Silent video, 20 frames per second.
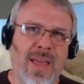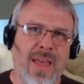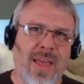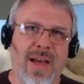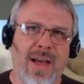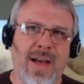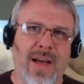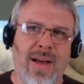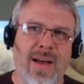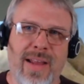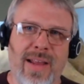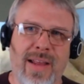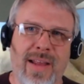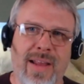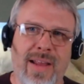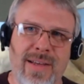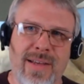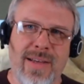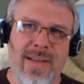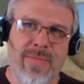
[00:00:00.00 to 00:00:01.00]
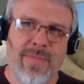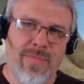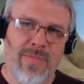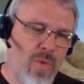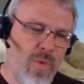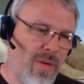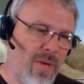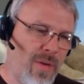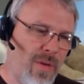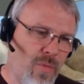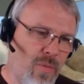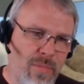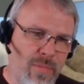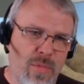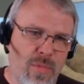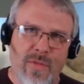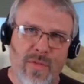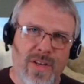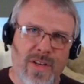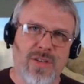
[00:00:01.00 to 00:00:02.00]
uh, and uh, we we
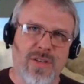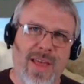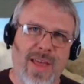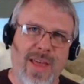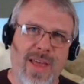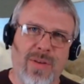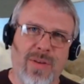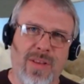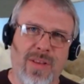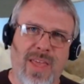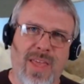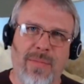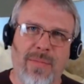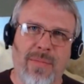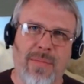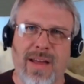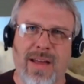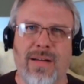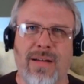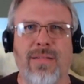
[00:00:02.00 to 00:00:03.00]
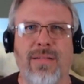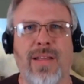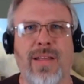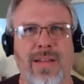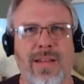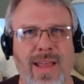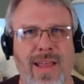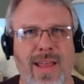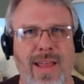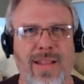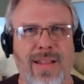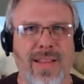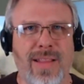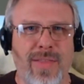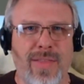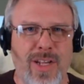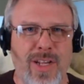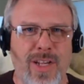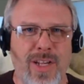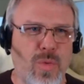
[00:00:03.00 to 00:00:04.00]
moved, and so that one came down, and and
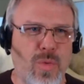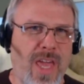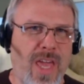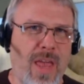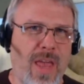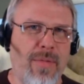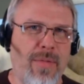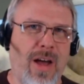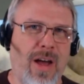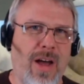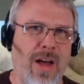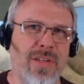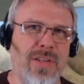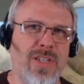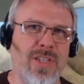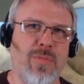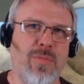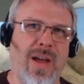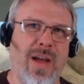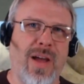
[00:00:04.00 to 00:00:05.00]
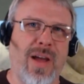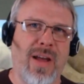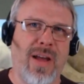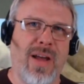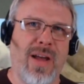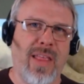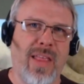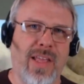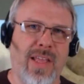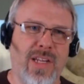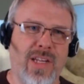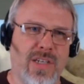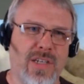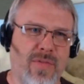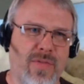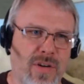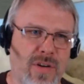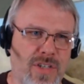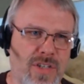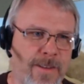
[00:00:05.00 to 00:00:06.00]
and this one came up. This is my my latest
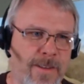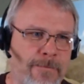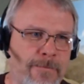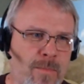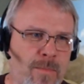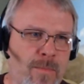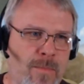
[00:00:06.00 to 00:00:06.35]
version.